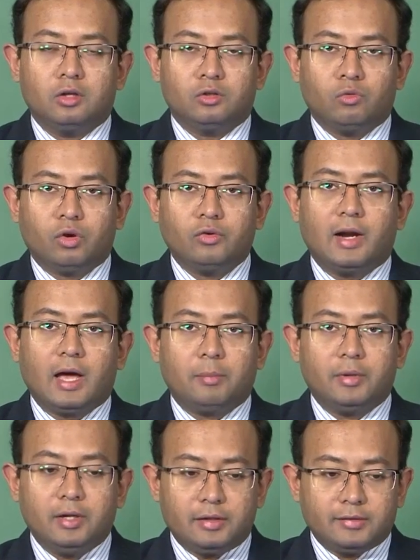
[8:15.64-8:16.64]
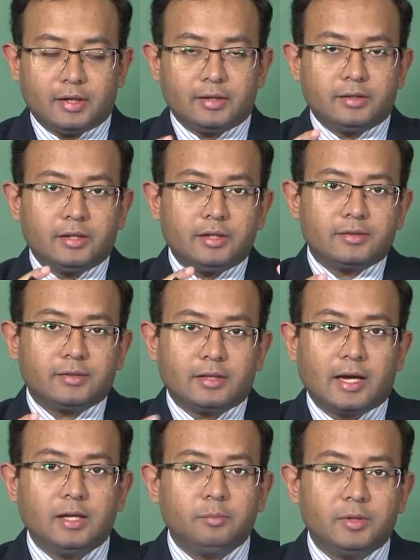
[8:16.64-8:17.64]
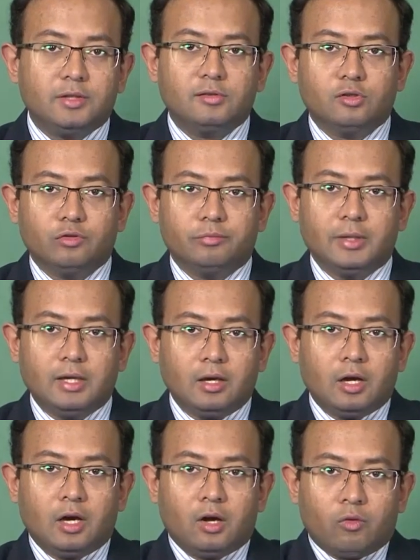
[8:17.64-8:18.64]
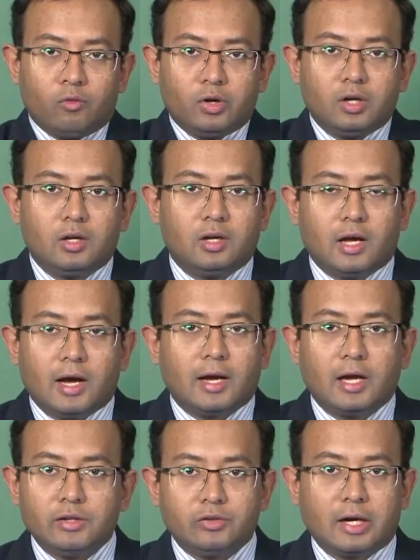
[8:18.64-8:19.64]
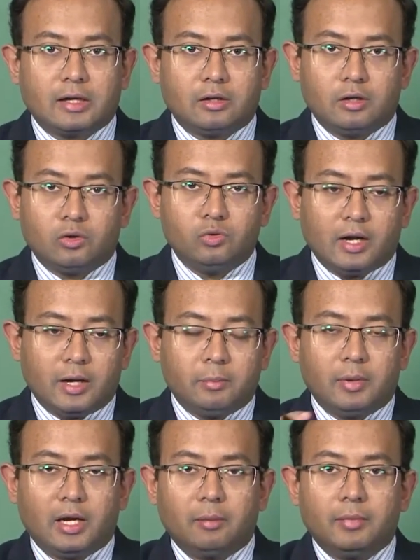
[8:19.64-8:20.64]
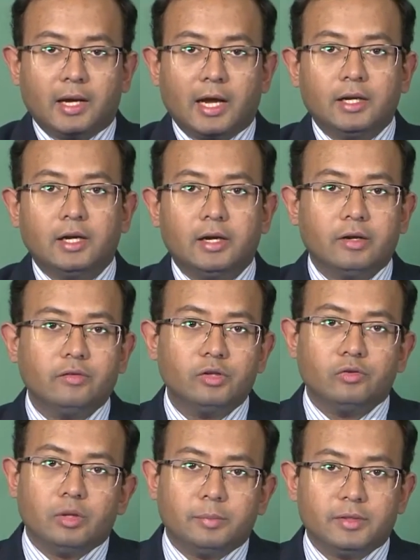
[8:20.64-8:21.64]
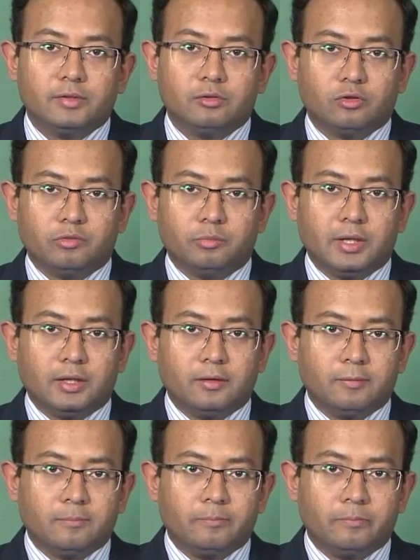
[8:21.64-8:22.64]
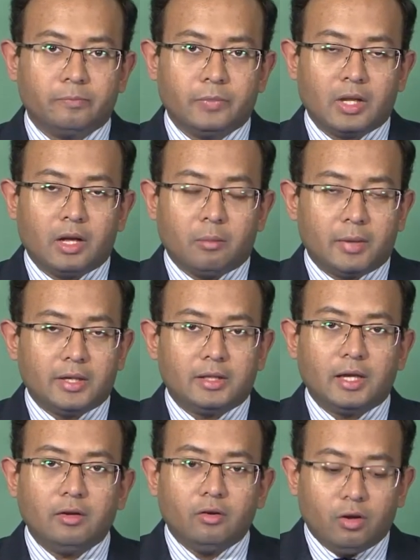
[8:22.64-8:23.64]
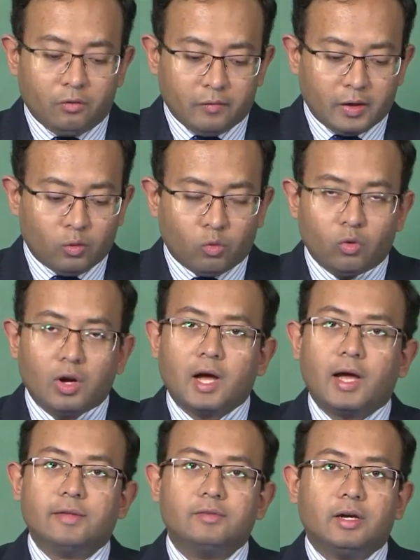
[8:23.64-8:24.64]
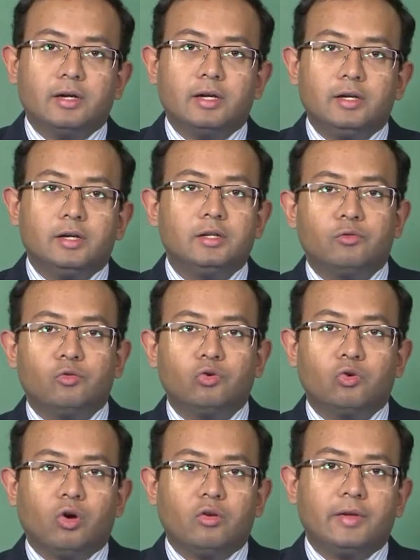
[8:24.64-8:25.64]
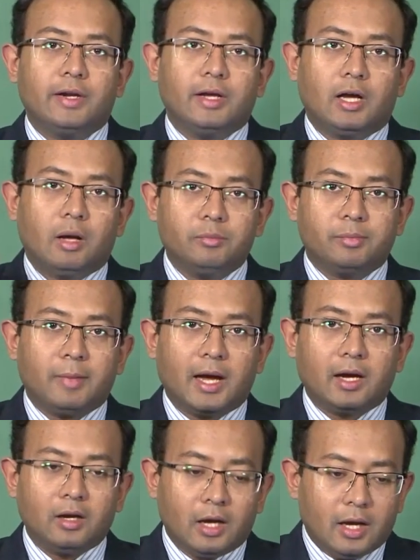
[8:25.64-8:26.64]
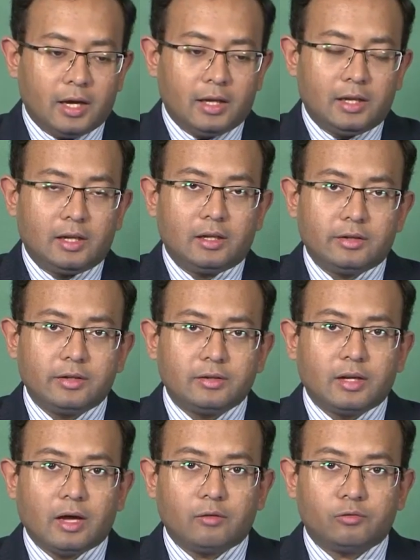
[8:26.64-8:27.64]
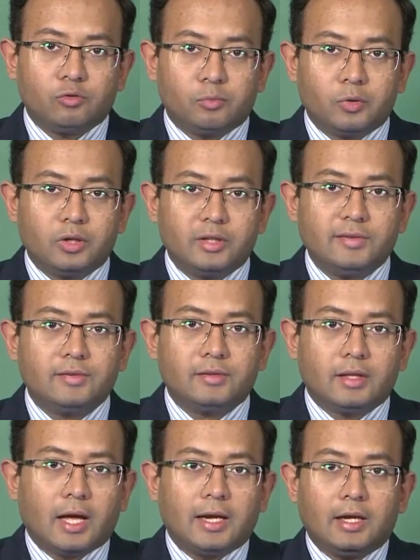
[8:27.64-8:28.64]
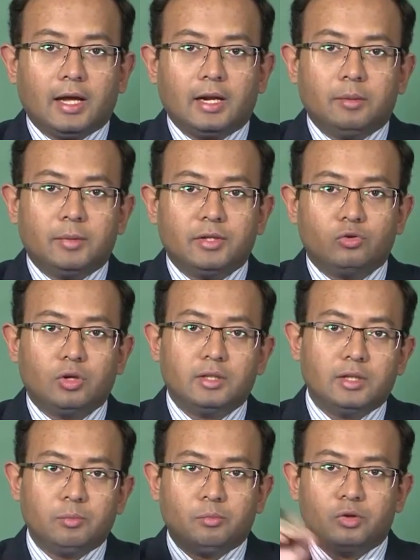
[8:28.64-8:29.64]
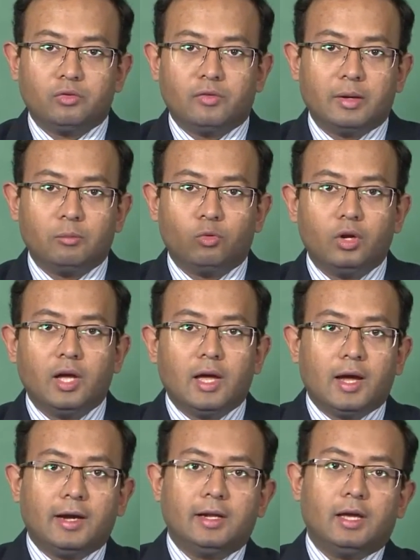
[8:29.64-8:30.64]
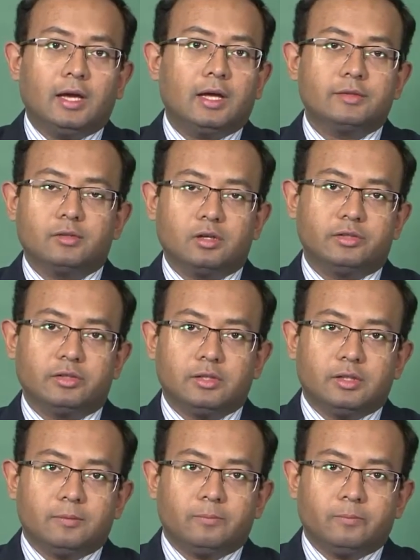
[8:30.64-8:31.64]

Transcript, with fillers: So, what would happen is that these 9 pieces of B would again shatter down and become 9 individual pieces of B. But then when Hora has attended the phone call when he comes back he will just have to put these 9 elements together put one more and he has a C.